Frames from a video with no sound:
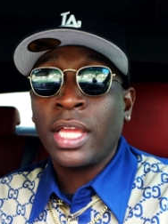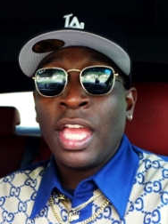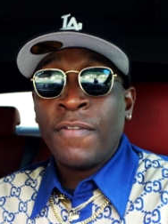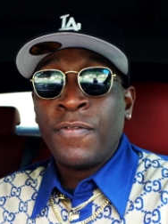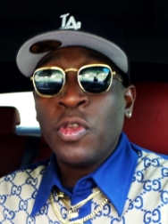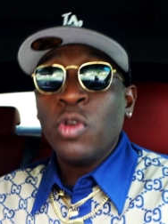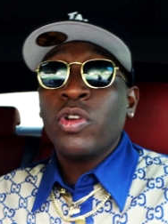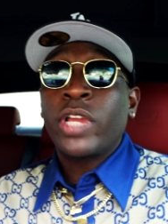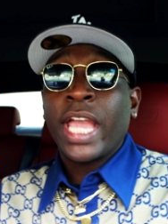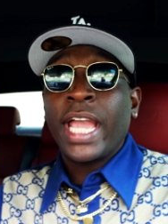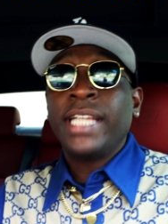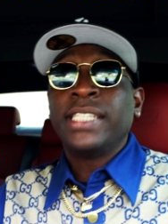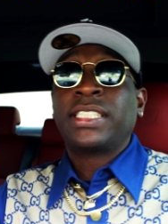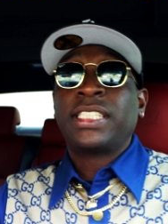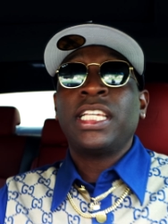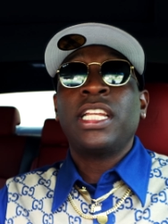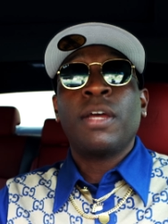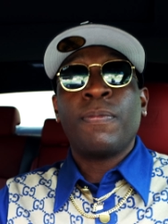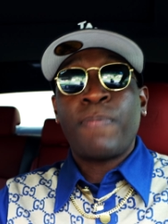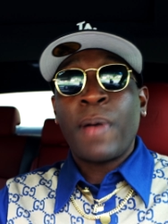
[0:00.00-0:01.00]
If you can't
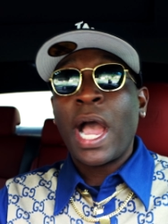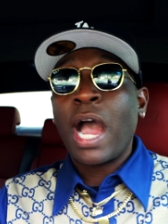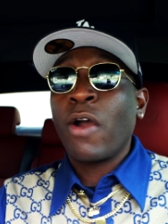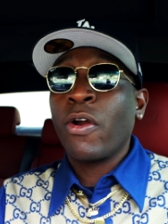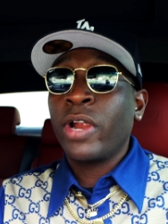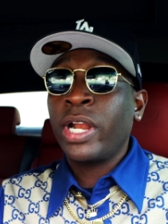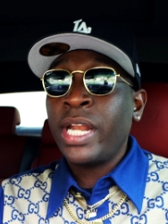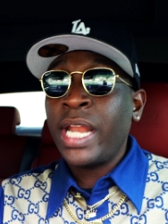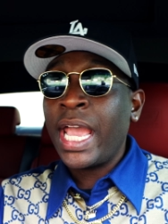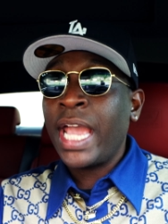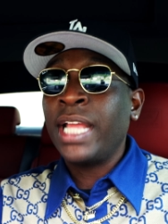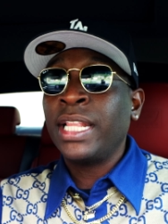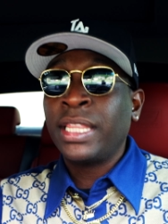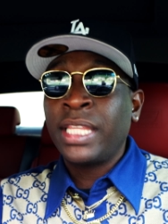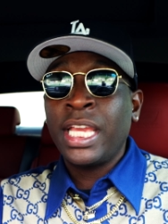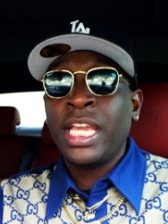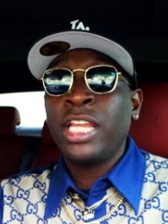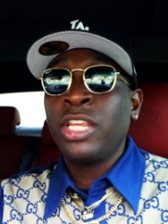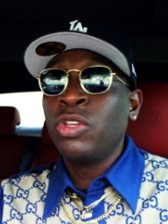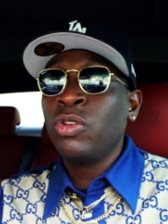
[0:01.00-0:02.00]
see the power in that,
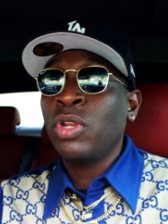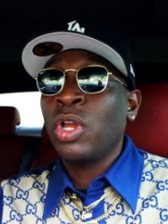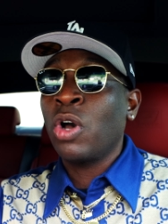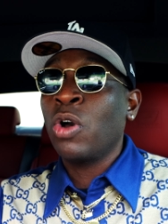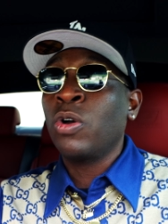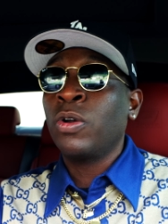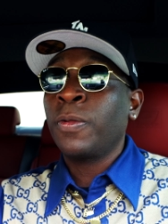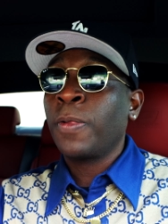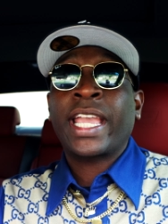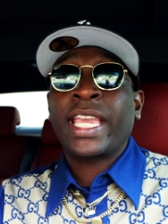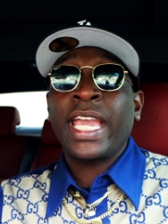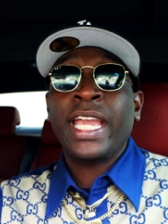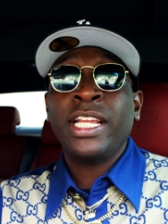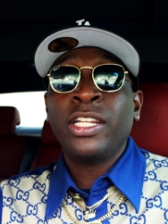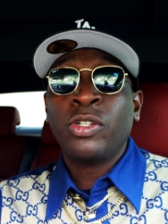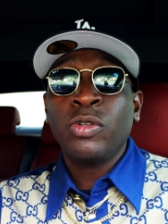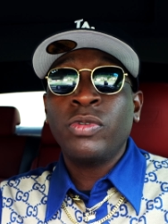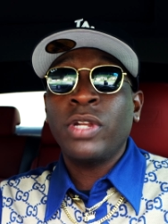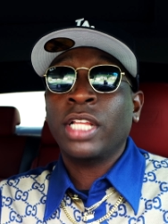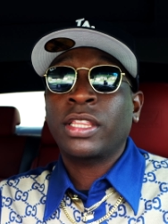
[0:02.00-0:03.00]
then you know, I
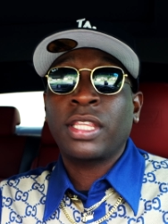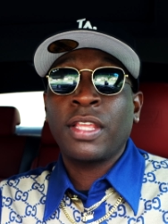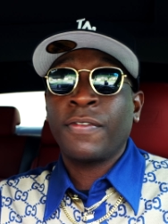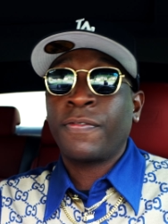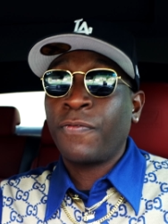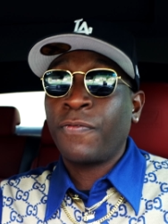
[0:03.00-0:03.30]
can't do nothing